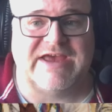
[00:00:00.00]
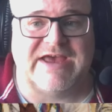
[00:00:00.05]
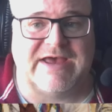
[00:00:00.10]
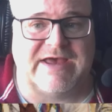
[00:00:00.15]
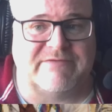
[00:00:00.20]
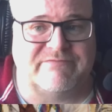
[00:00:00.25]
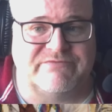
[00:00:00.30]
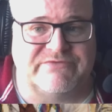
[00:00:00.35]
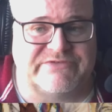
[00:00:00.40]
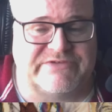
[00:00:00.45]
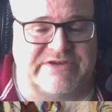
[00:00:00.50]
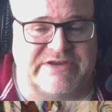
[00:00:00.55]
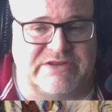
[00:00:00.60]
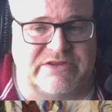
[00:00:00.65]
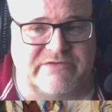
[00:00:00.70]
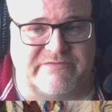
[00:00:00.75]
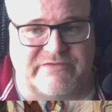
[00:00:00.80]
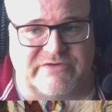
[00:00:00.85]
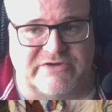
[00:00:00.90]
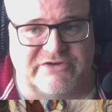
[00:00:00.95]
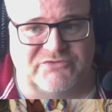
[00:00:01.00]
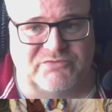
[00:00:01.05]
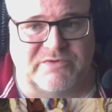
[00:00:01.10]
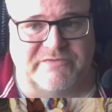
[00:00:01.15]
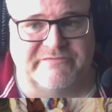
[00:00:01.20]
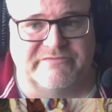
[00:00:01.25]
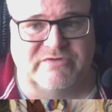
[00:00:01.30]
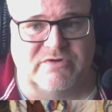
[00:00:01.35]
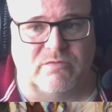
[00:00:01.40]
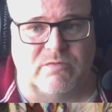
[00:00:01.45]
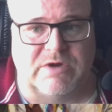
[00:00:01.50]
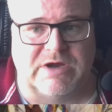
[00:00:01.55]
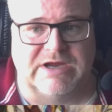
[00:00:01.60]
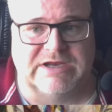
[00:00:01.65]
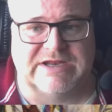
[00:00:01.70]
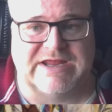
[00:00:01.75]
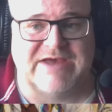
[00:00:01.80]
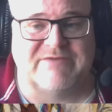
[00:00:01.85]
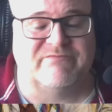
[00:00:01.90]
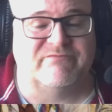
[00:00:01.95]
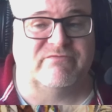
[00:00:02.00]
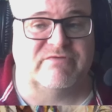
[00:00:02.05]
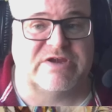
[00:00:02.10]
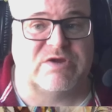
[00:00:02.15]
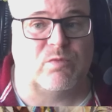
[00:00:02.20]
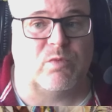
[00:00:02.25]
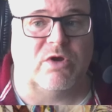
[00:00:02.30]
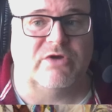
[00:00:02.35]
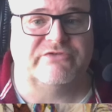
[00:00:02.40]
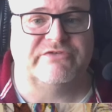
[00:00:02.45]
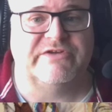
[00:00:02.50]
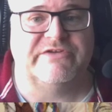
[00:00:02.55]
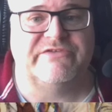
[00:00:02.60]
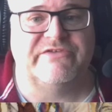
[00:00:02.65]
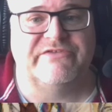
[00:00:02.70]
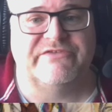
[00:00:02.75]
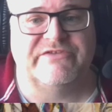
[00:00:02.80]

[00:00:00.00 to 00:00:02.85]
I haven't seen the first one for a while. I haven't rewatched it